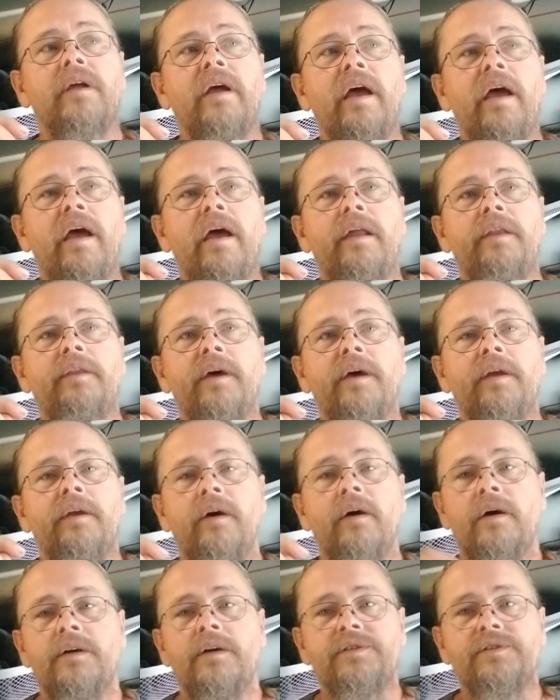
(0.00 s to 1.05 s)
And then
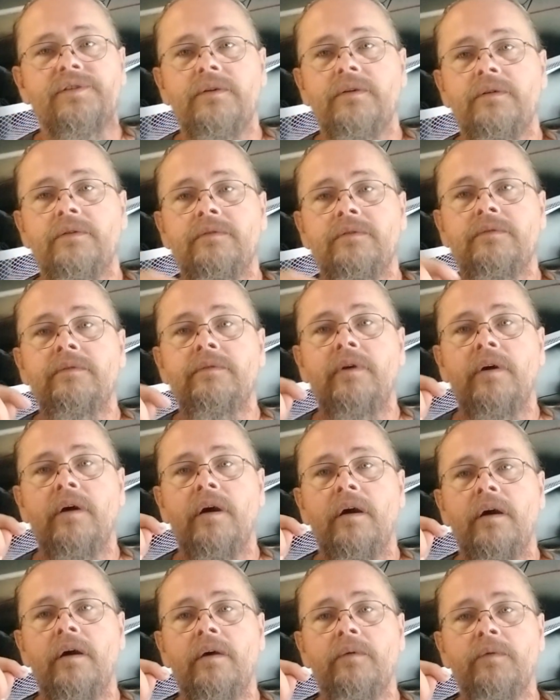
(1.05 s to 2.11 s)
also
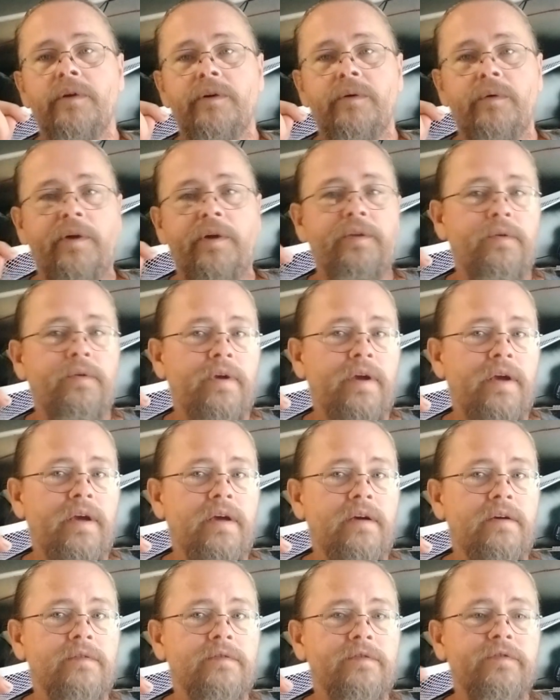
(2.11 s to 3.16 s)
we're going to
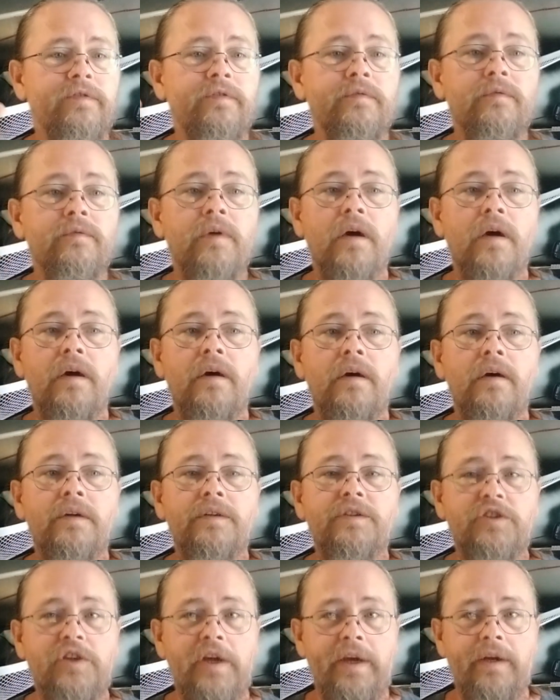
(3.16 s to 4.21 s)
have
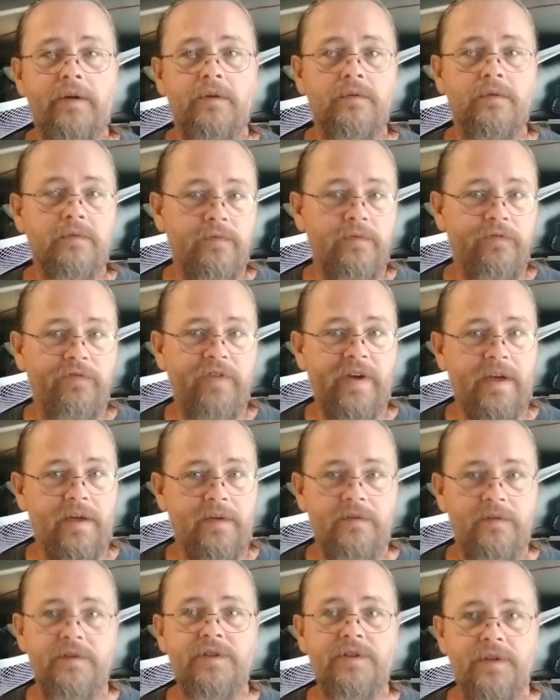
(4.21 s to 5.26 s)
channel
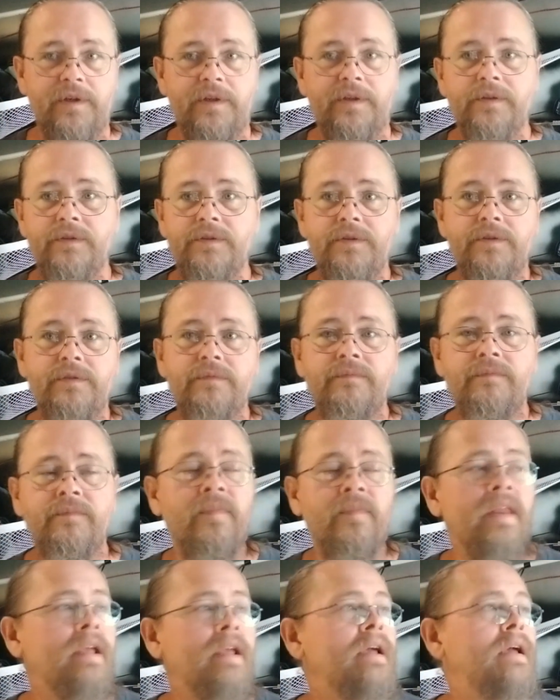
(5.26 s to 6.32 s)
fan stickers,
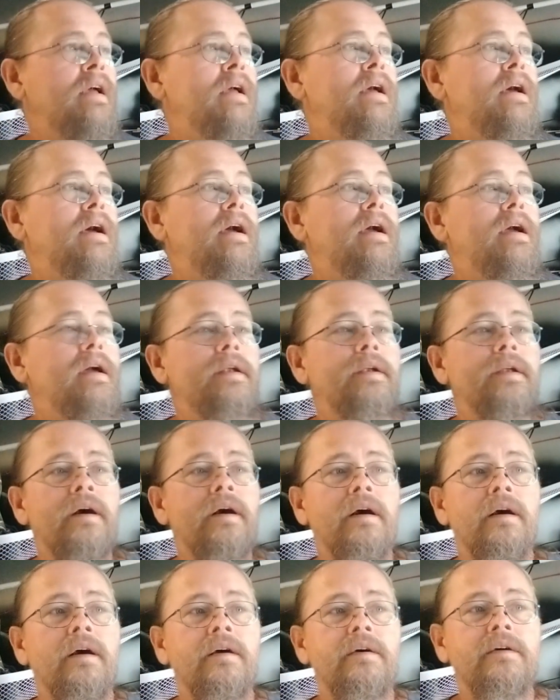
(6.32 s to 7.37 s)
and
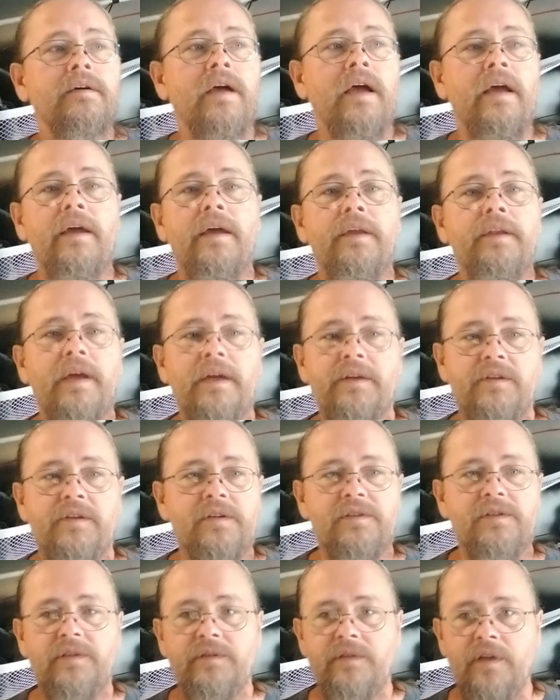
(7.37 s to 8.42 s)
that
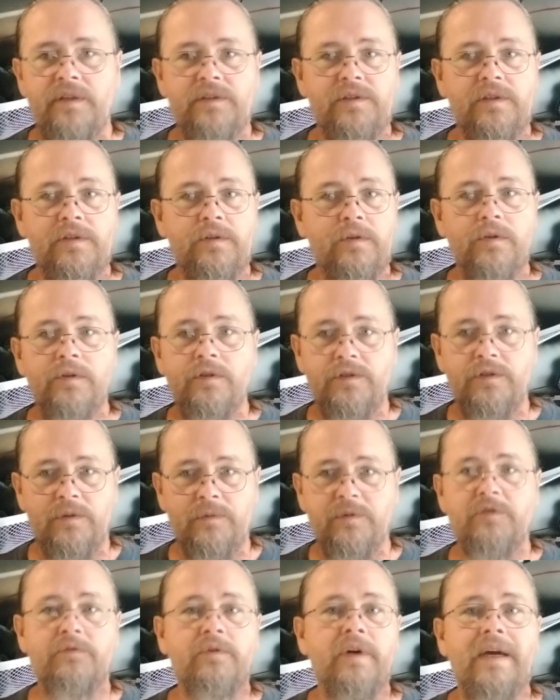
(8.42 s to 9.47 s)
just says that you're a
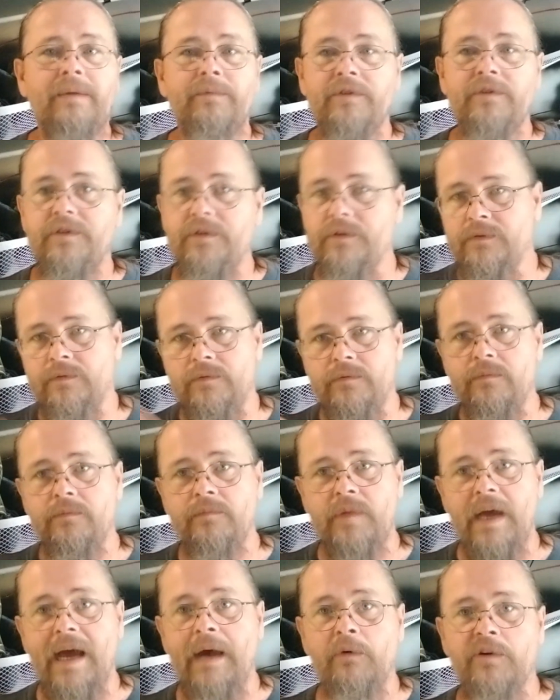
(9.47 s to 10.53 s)
subscriber to
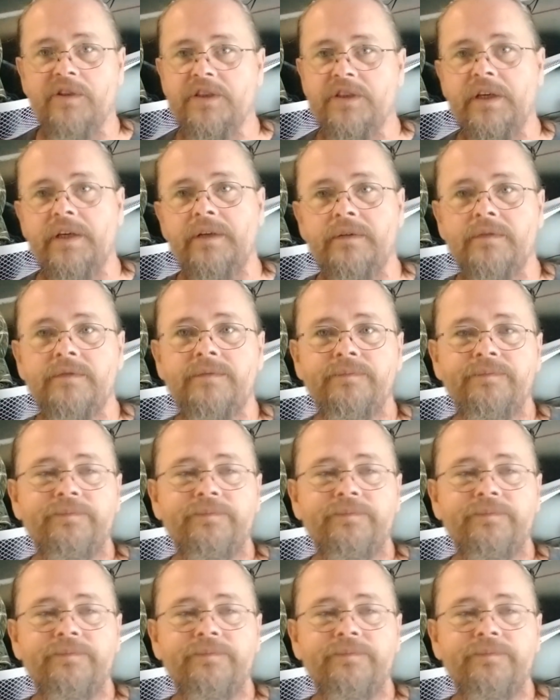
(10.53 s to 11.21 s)
our channel,